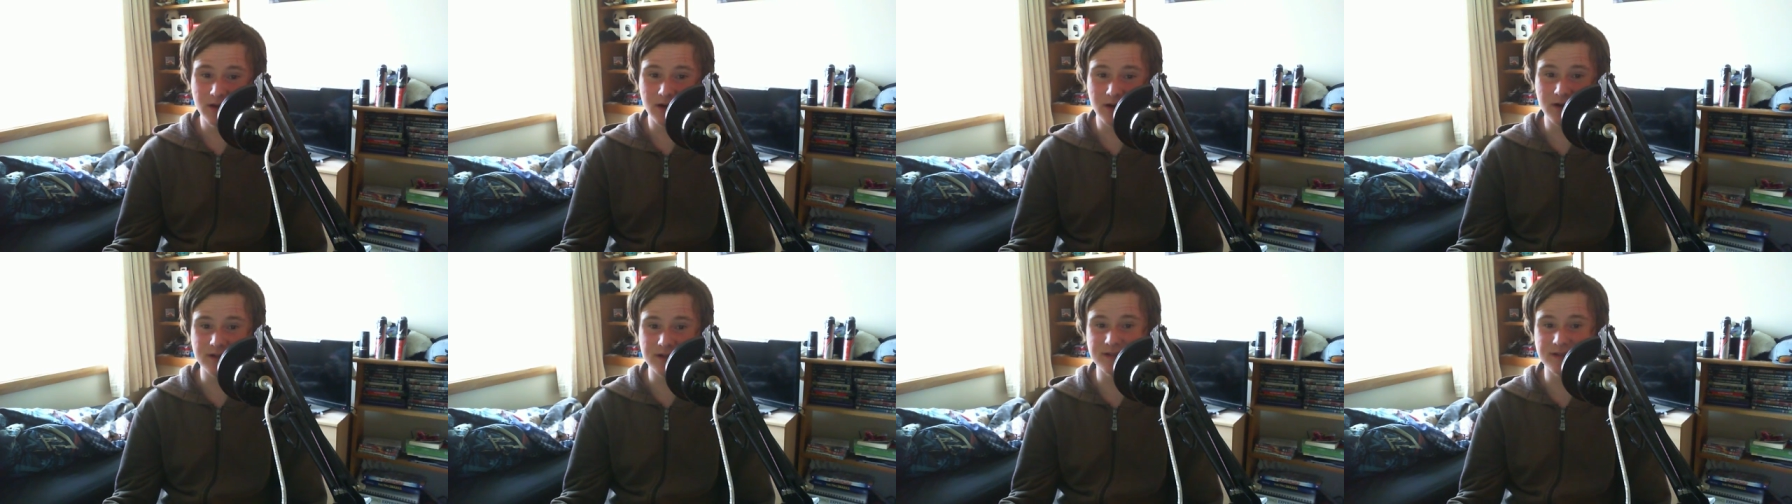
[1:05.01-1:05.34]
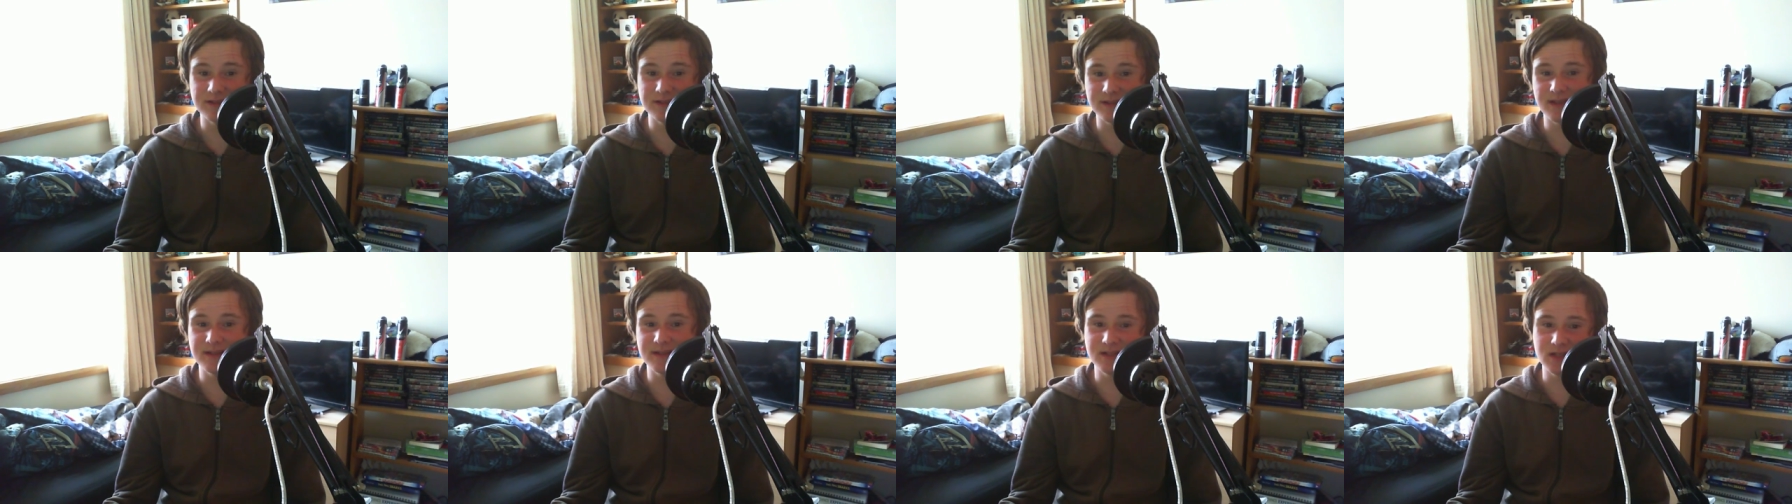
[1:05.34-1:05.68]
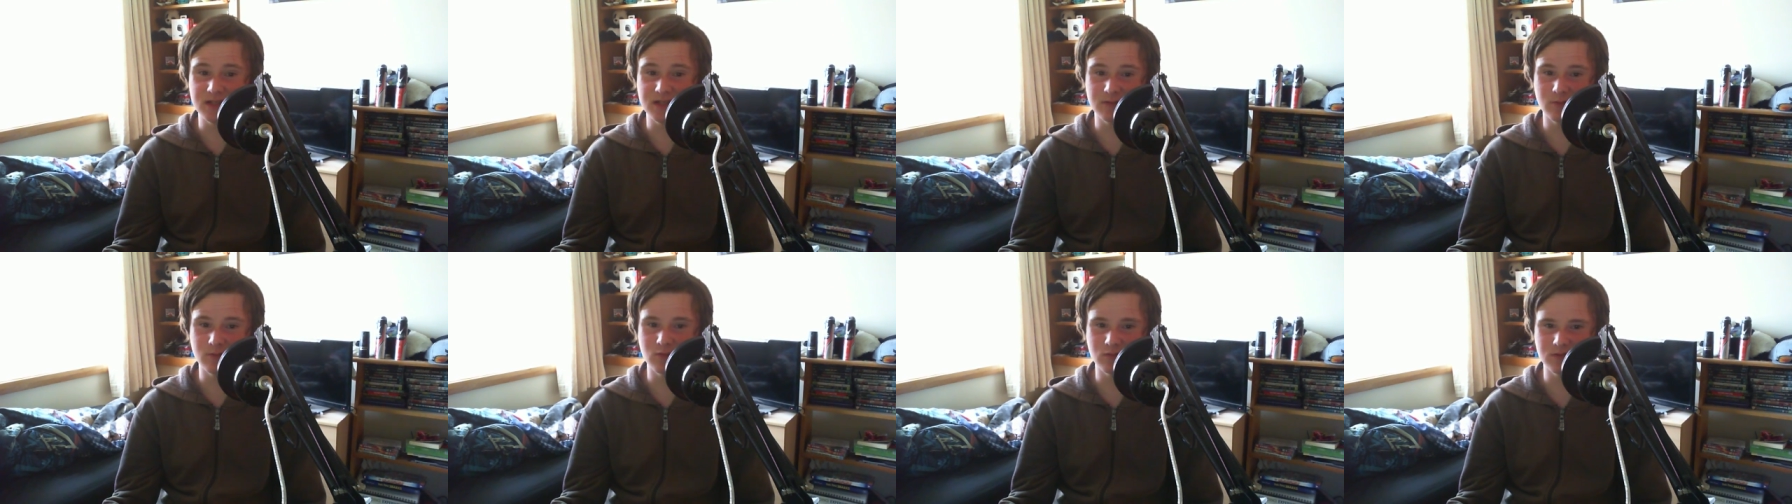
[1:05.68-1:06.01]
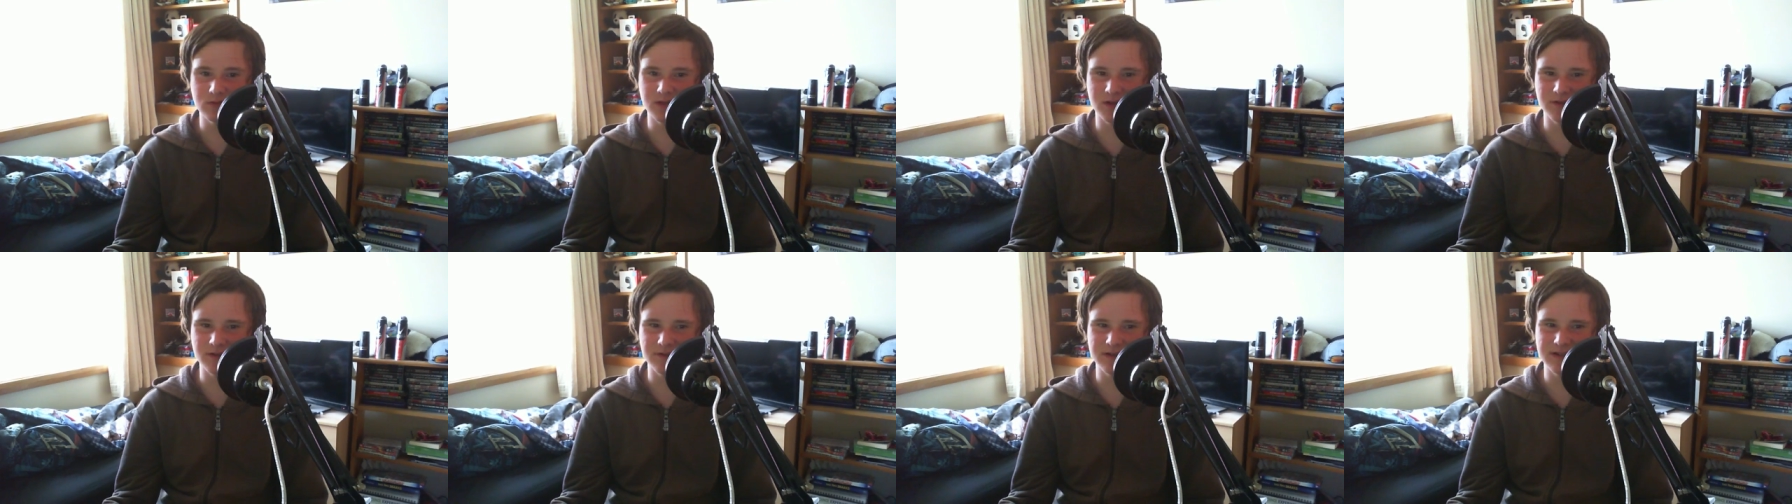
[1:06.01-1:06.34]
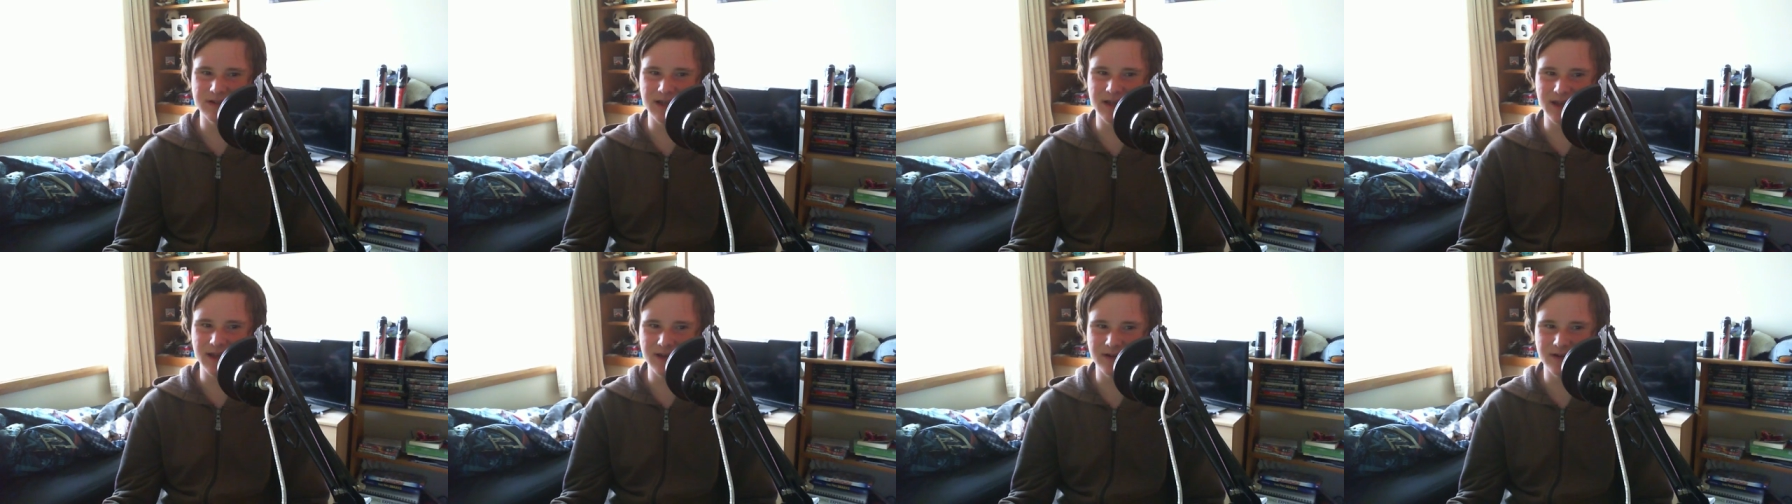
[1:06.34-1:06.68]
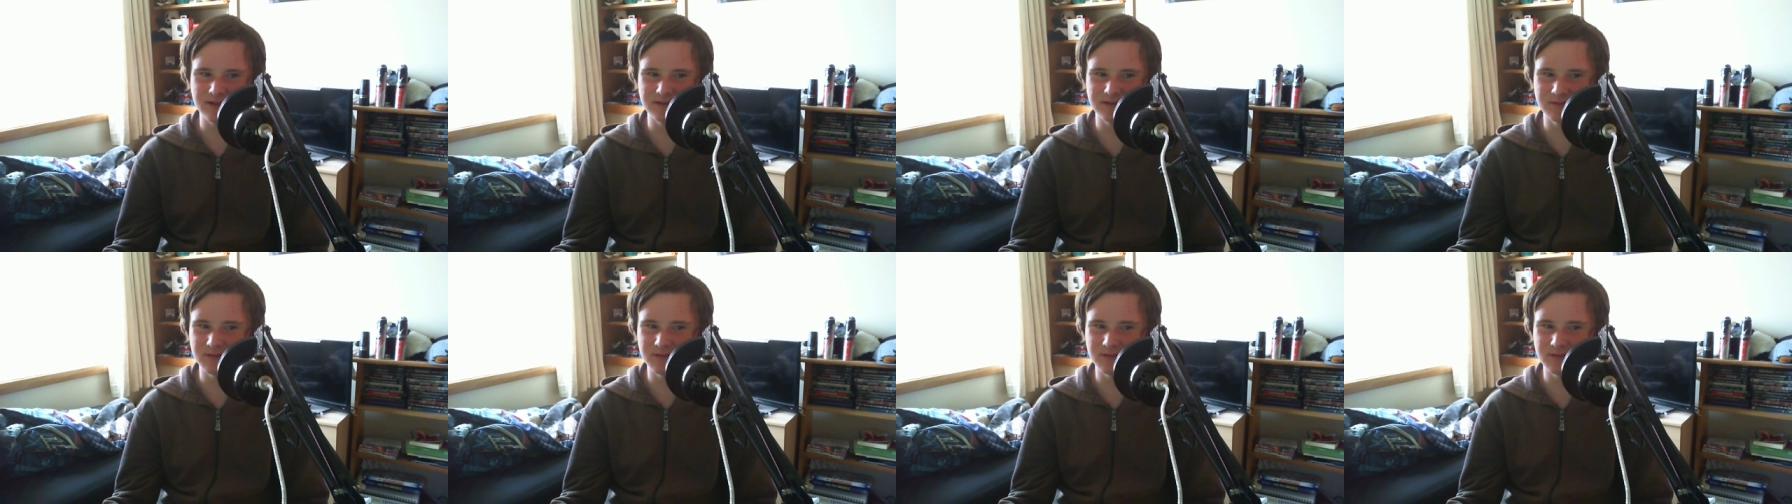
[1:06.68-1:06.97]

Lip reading: I just say Jinder Mahal is going to retain. Because